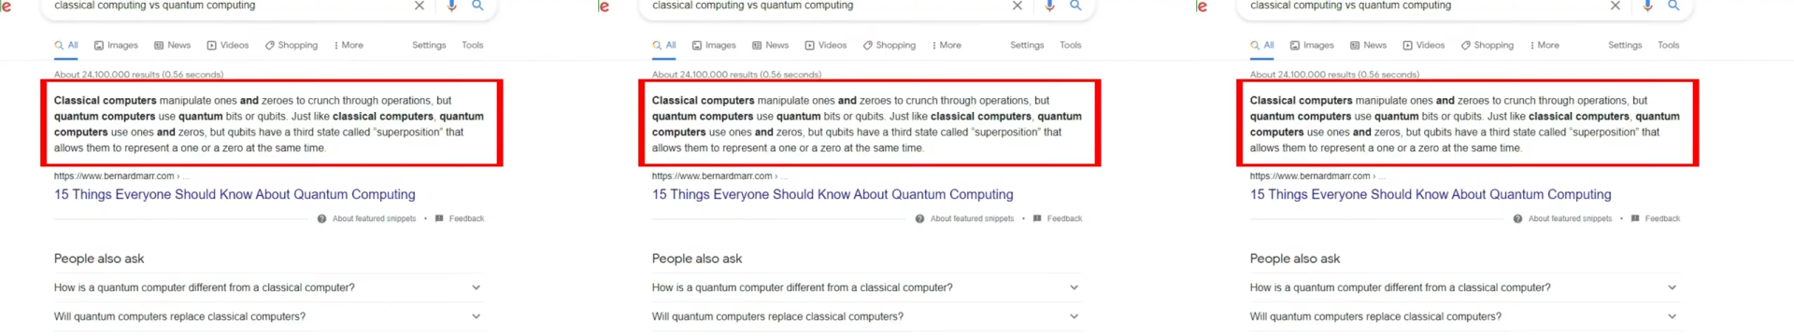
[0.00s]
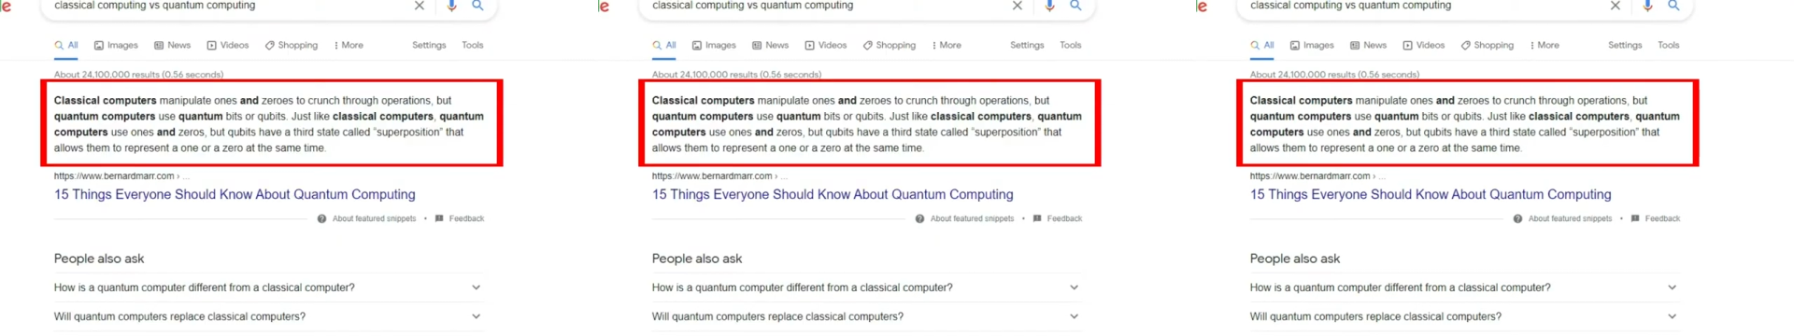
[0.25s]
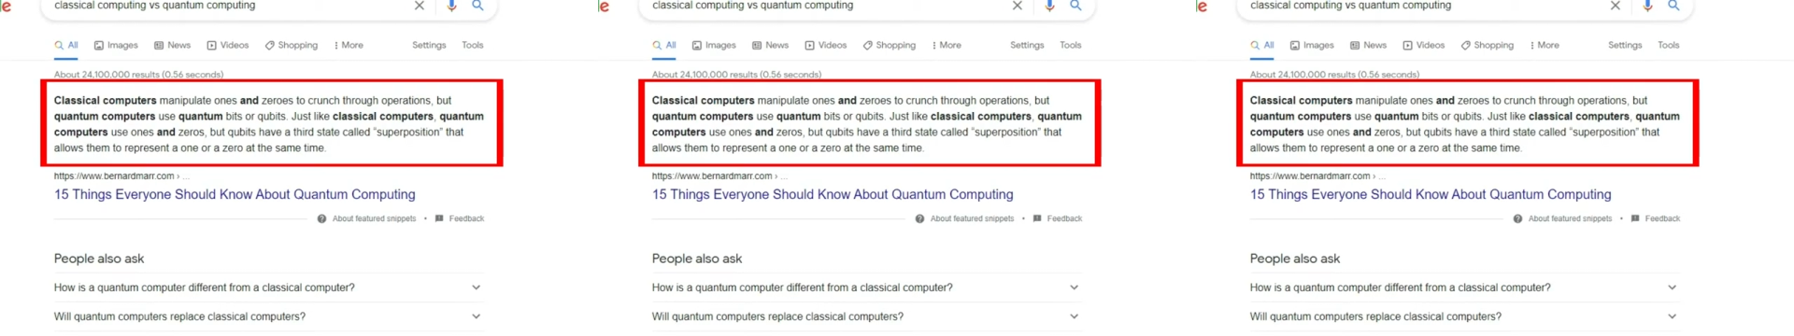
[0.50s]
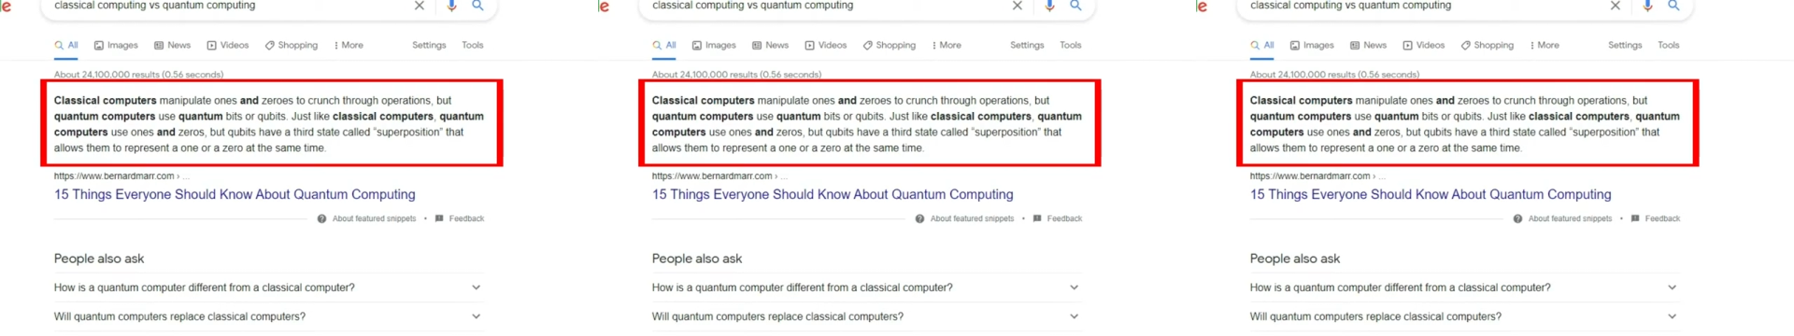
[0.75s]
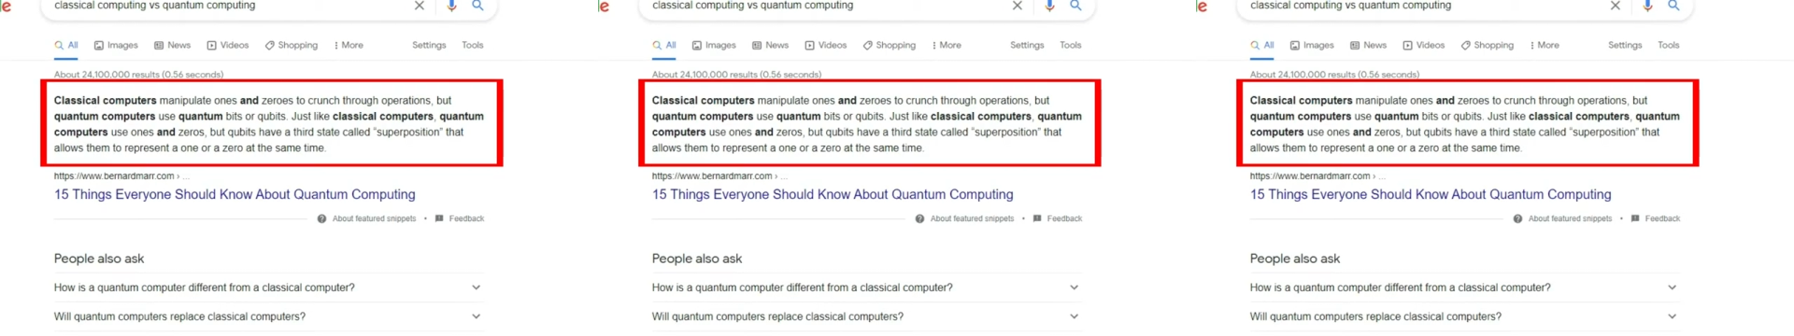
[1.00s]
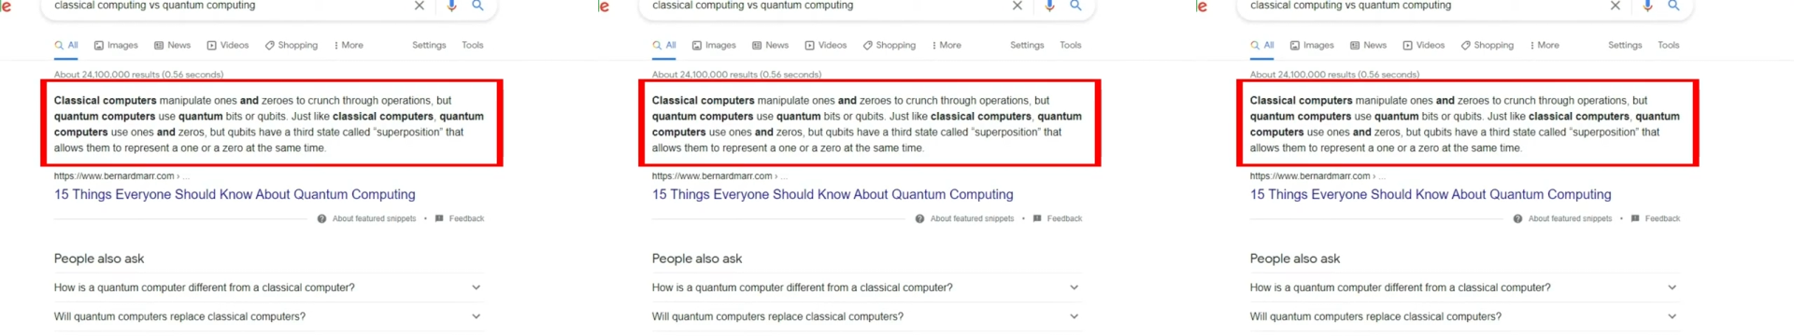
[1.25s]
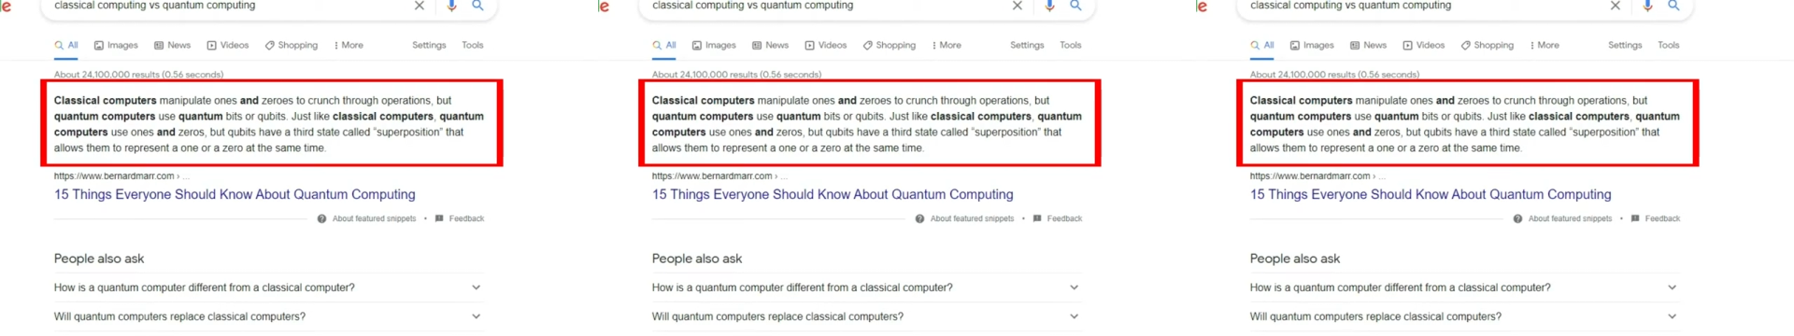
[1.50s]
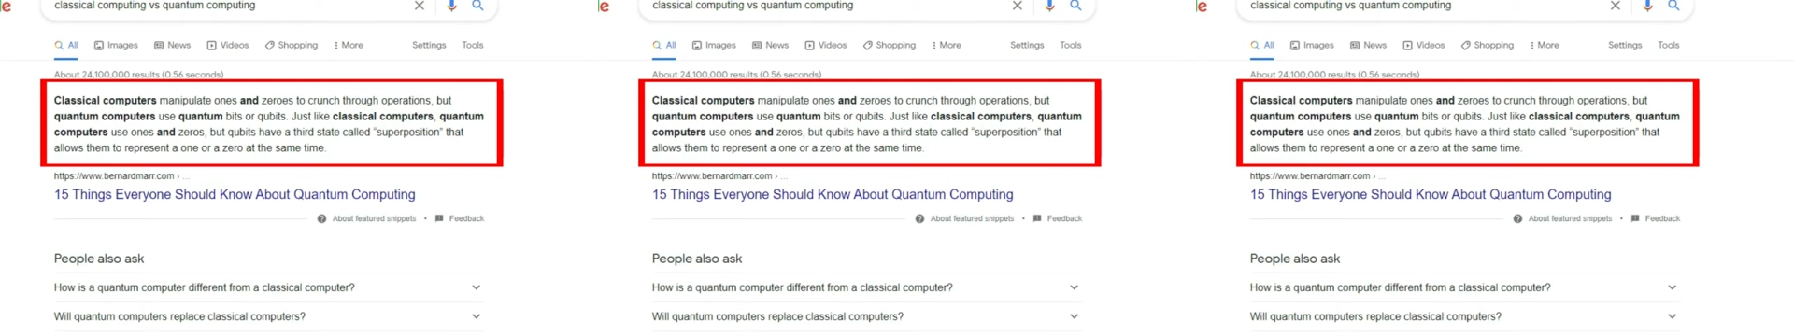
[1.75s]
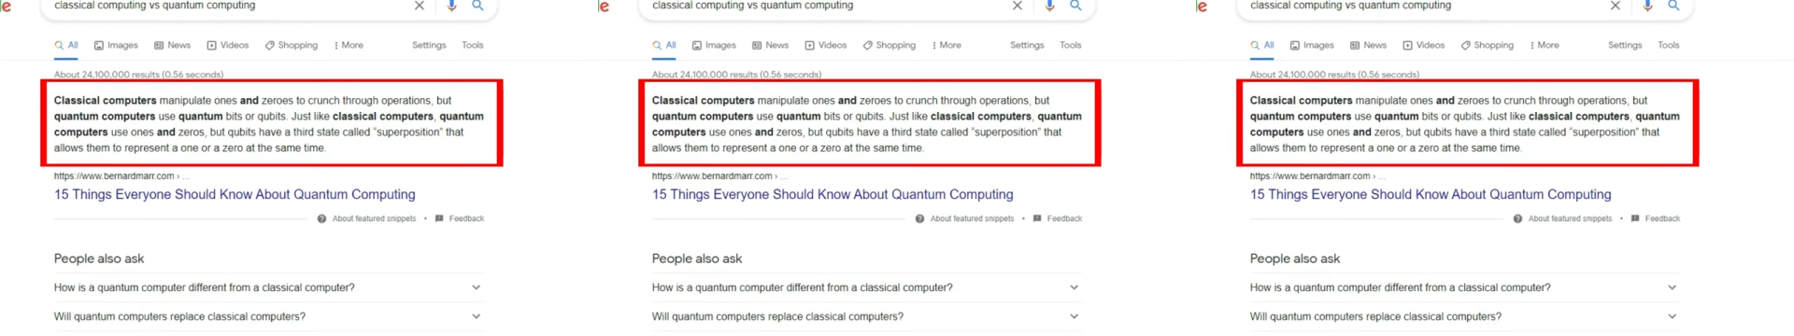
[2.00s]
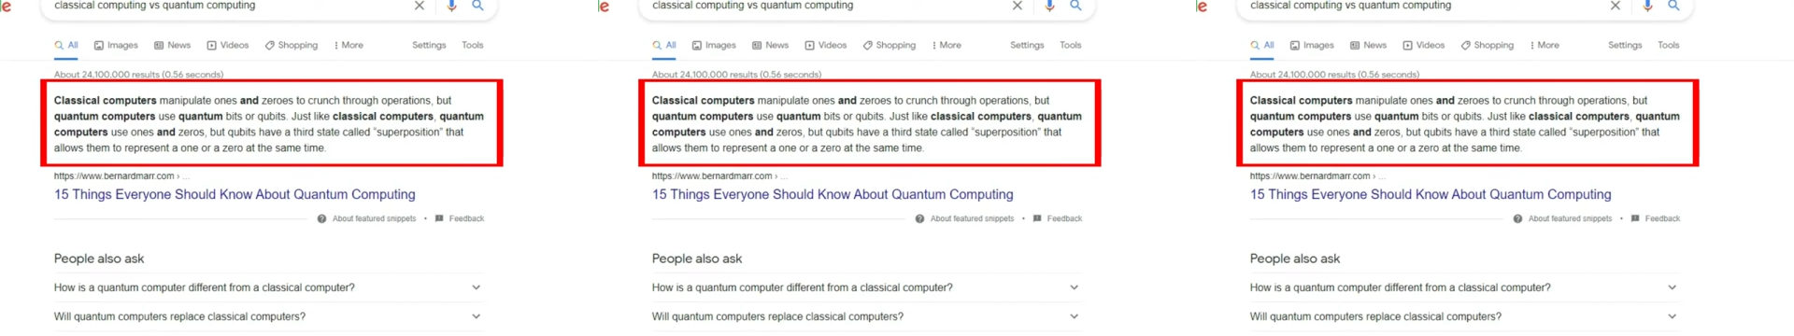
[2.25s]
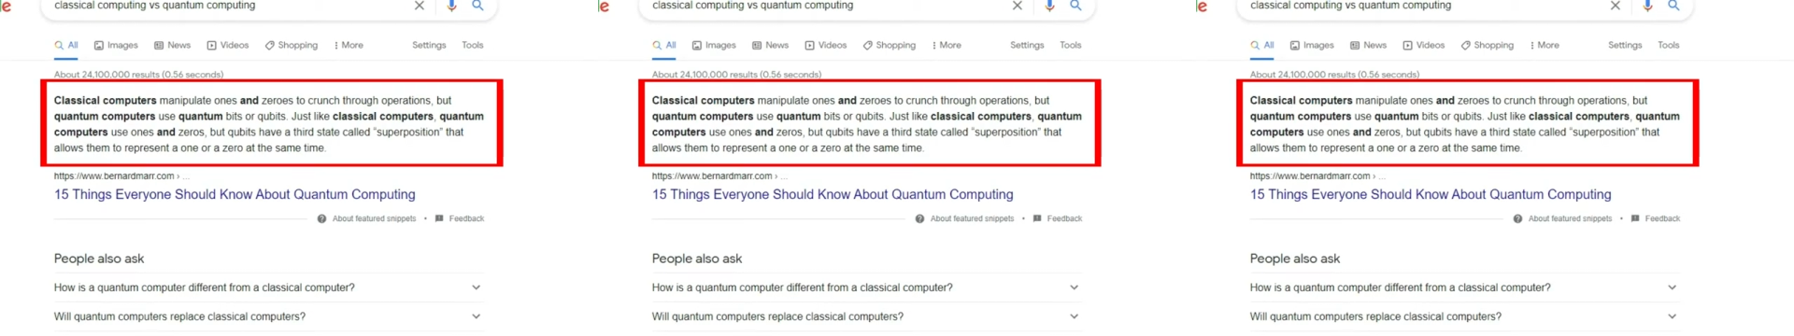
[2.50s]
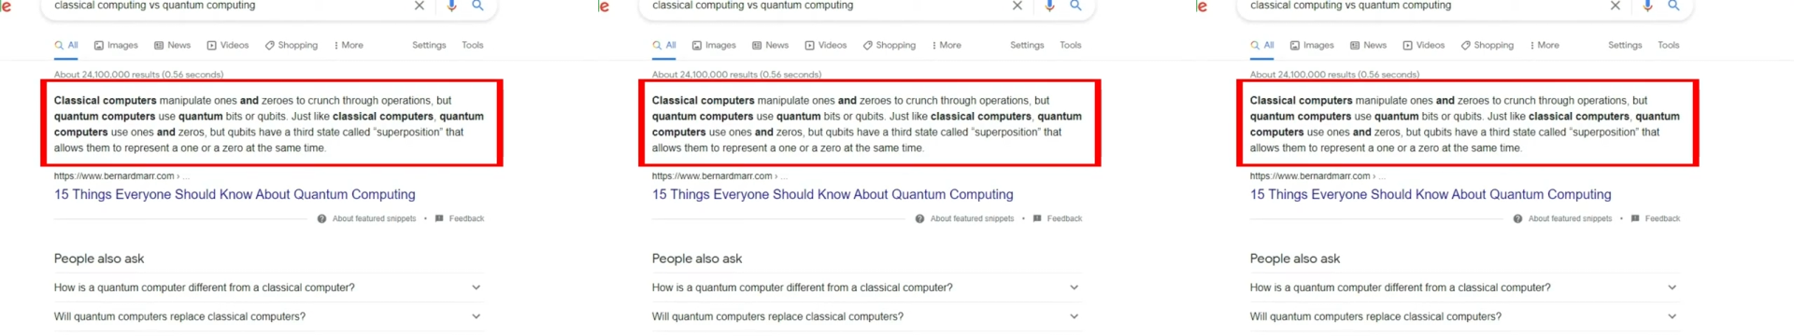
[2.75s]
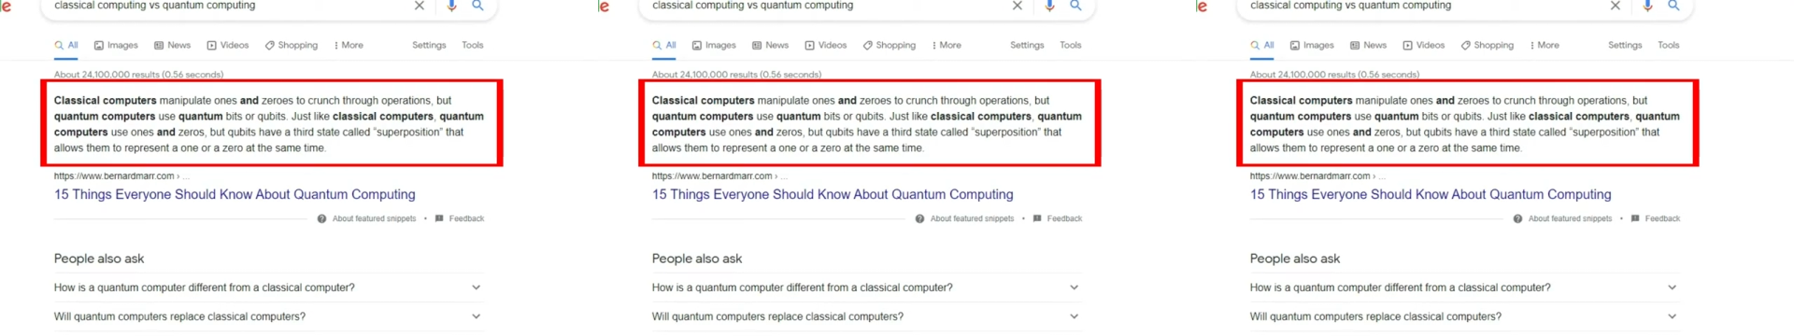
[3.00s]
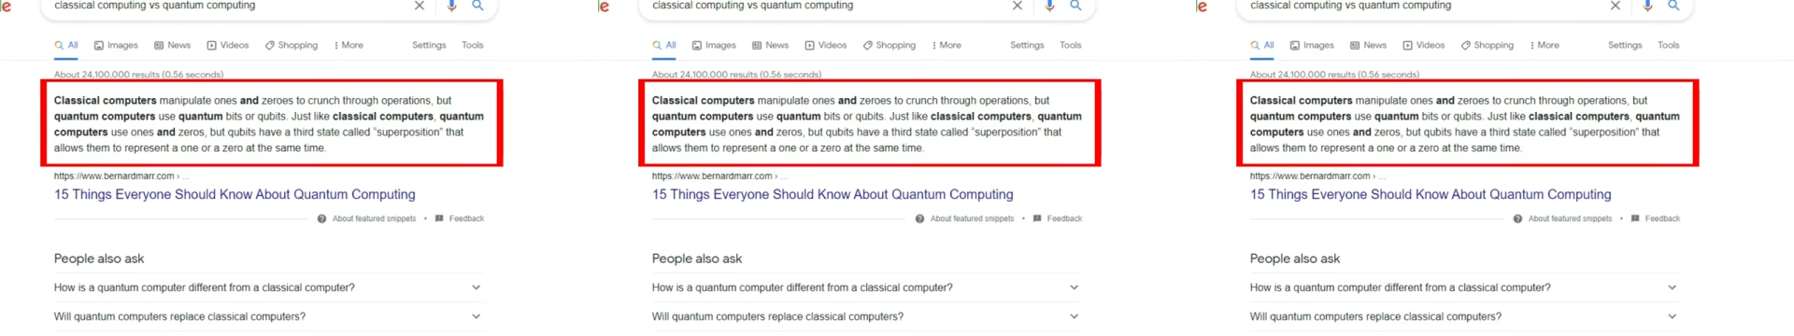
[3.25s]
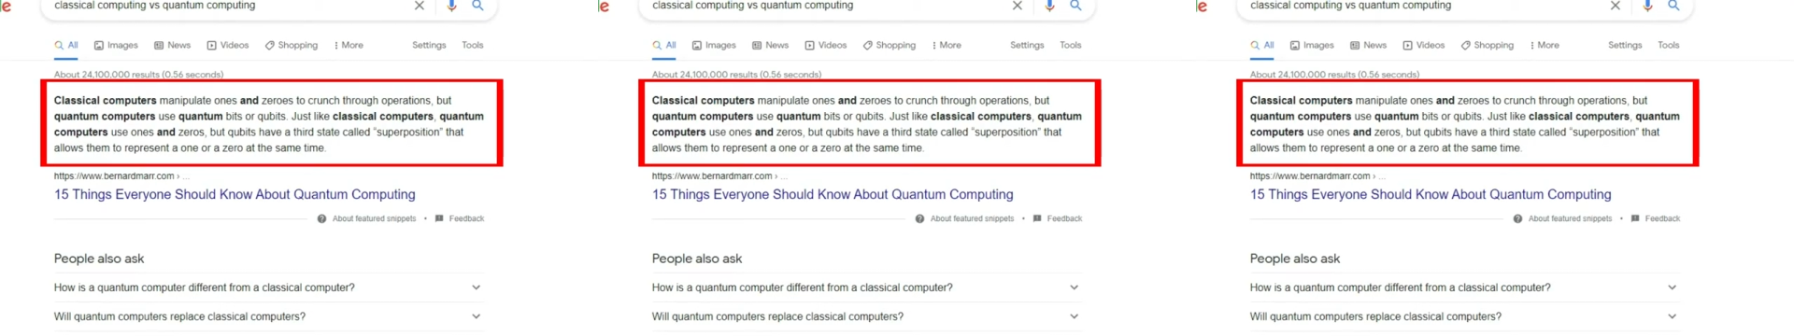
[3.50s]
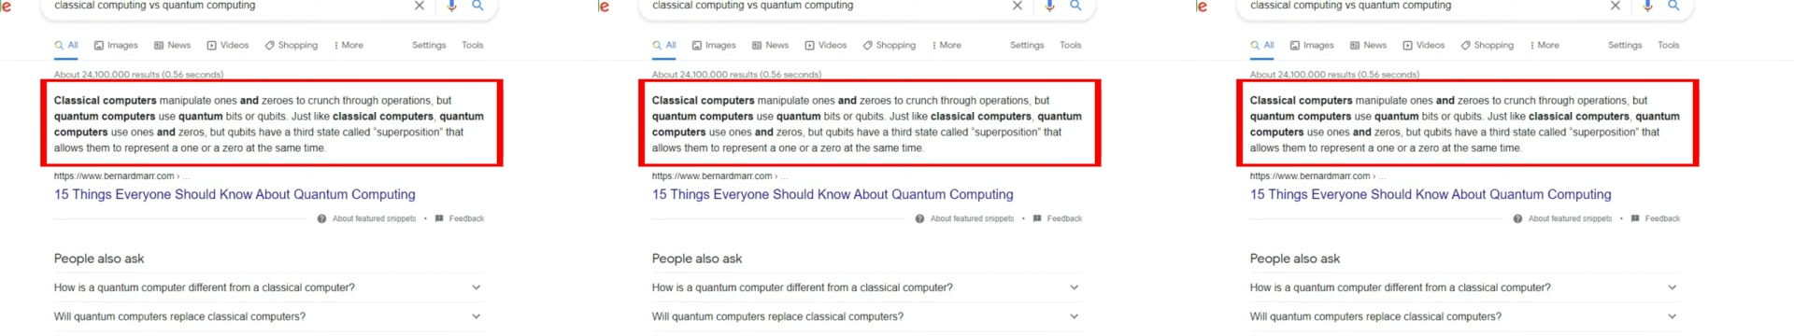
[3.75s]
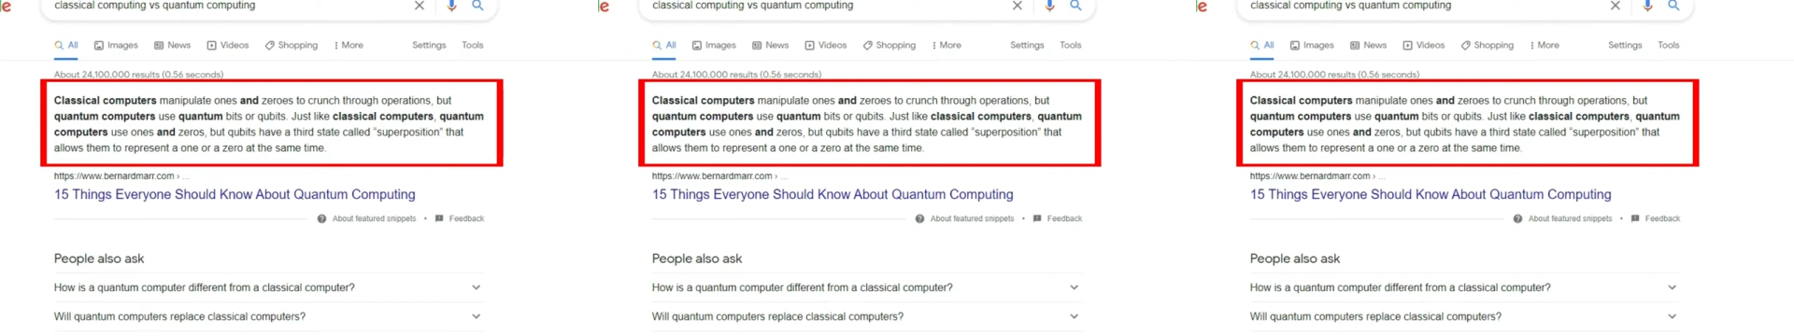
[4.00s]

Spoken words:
[unreadable: no face in view]